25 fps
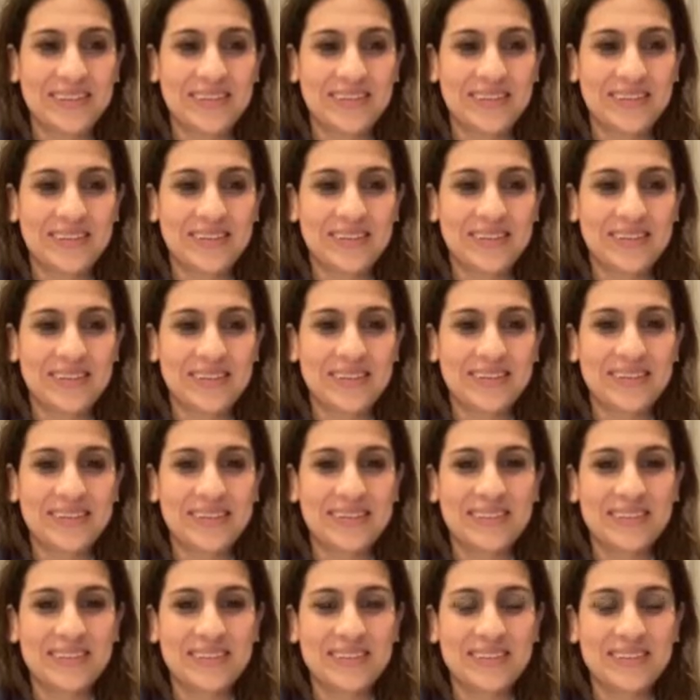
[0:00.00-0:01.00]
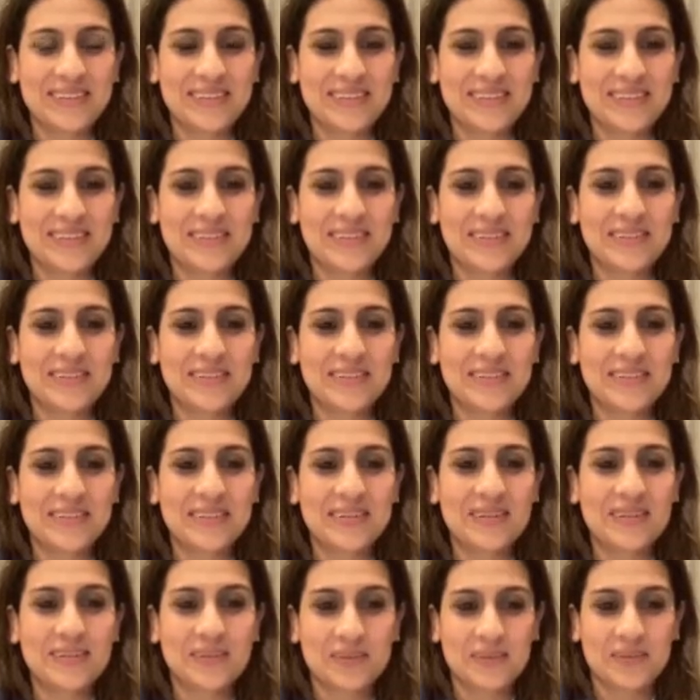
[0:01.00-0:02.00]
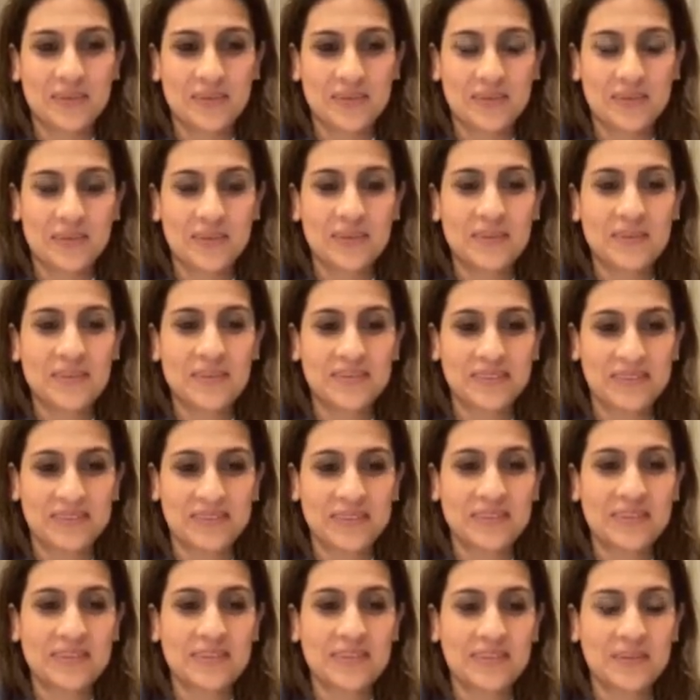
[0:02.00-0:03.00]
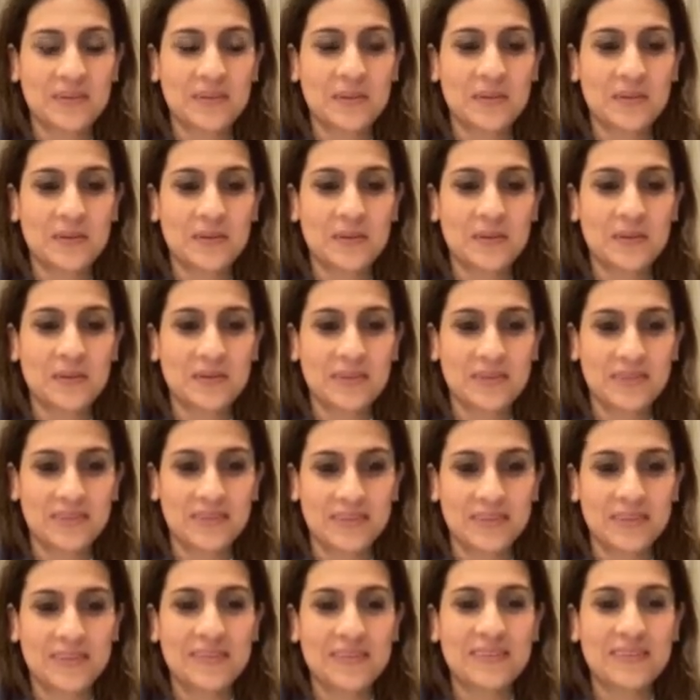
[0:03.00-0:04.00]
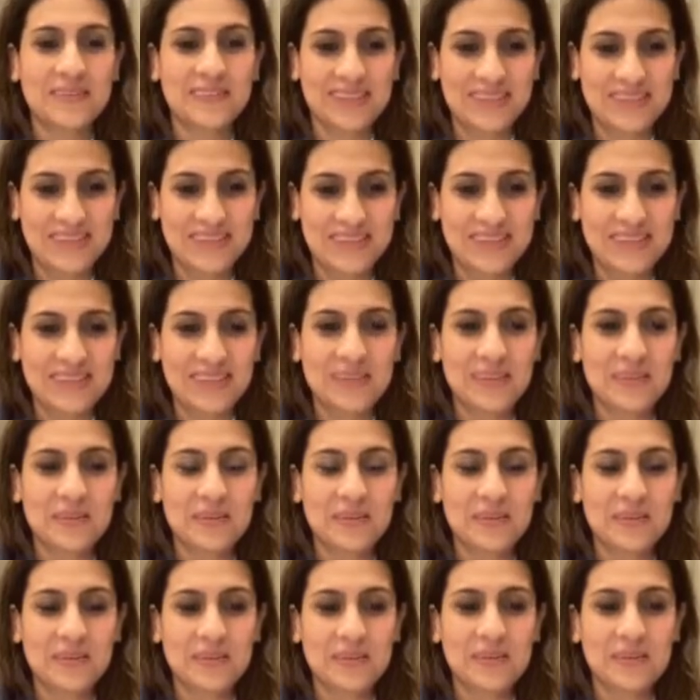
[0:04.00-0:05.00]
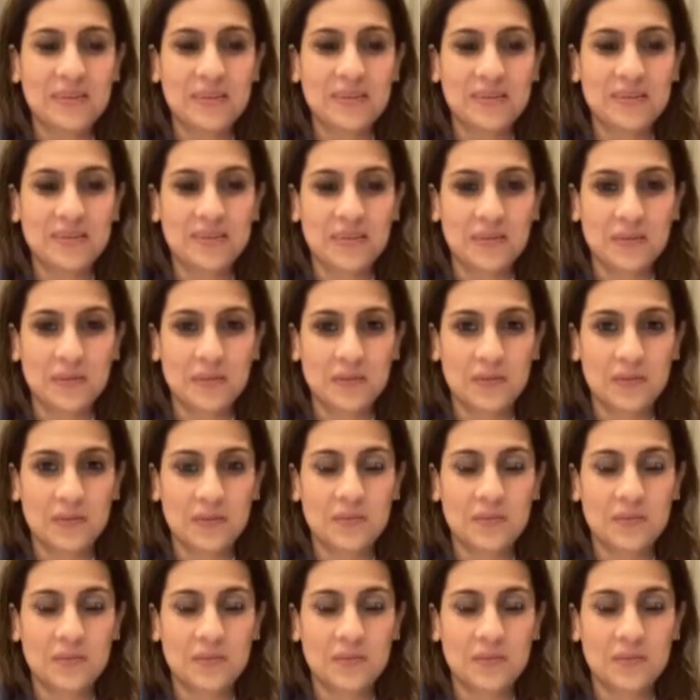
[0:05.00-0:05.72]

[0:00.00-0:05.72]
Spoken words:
(silent)